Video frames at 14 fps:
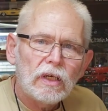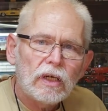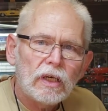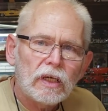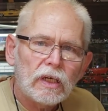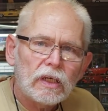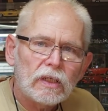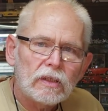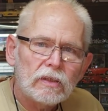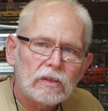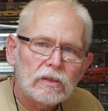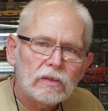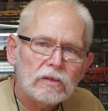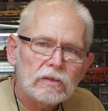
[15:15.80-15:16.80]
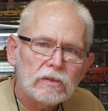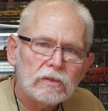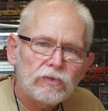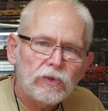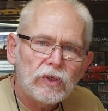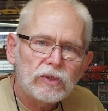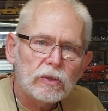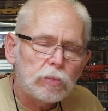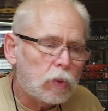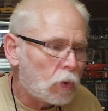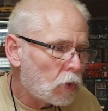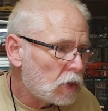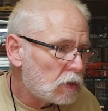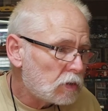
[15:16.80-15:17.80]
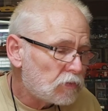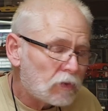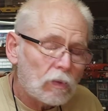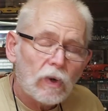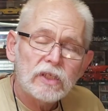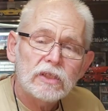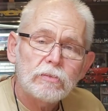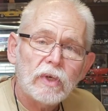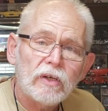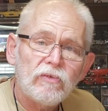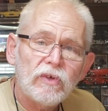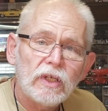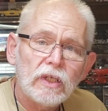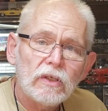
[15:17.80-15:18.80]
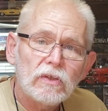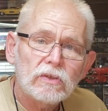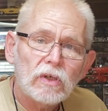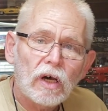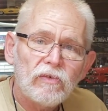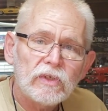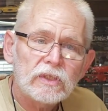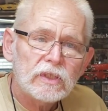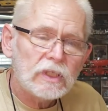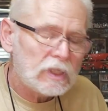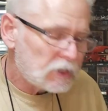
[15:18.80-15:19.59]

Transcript: for your support and for watching my videos, obviously,